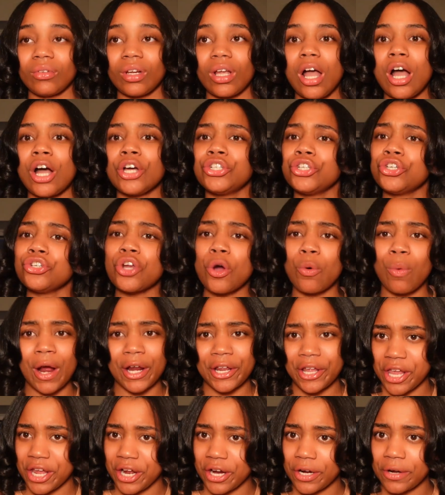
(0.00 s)
uh, do you know why
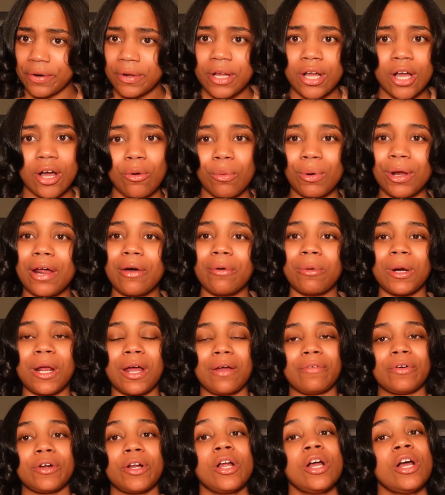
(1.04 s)
you're here? Whatever,
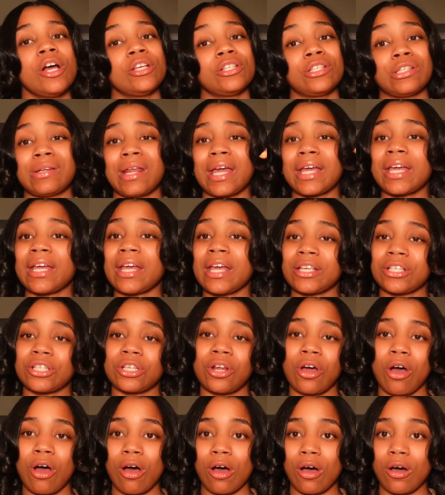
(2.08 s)
whatever. So they can answer
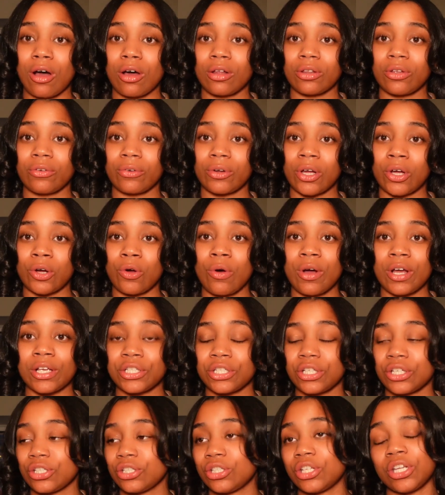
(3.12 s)
to all the uh,
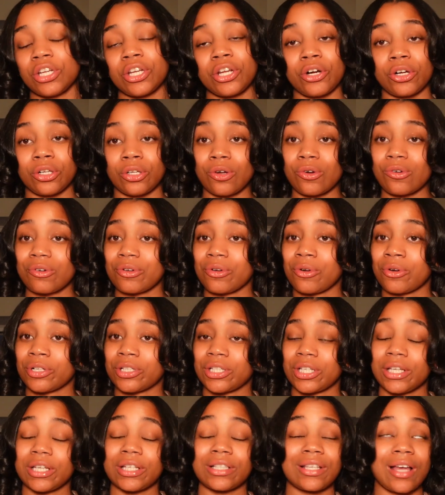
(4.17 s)
questions. Then they're and
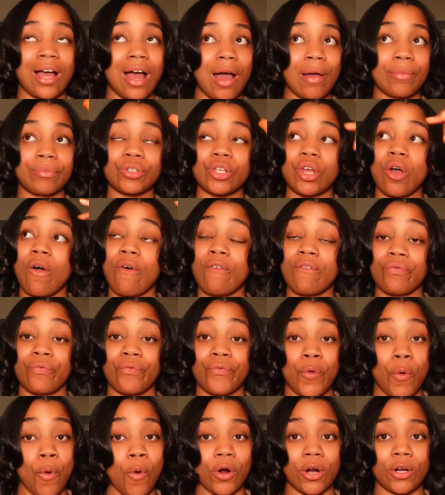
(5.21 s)
oriented times
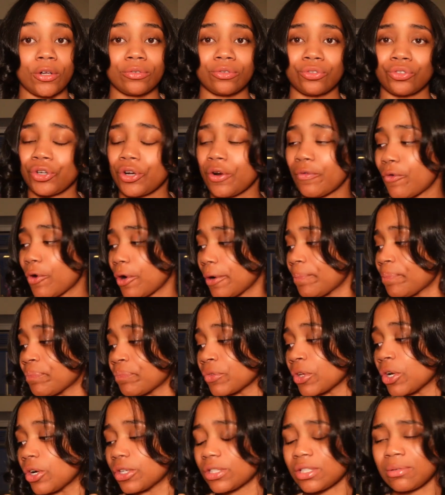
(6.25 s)
four, three or four,
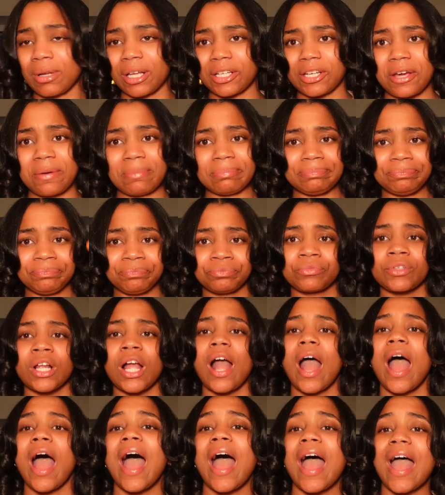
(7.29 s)
or something like that.
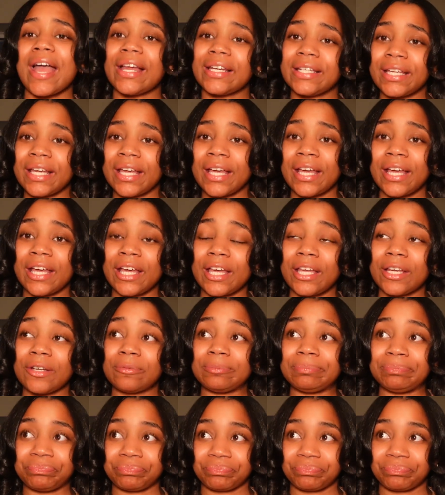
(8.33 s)
And then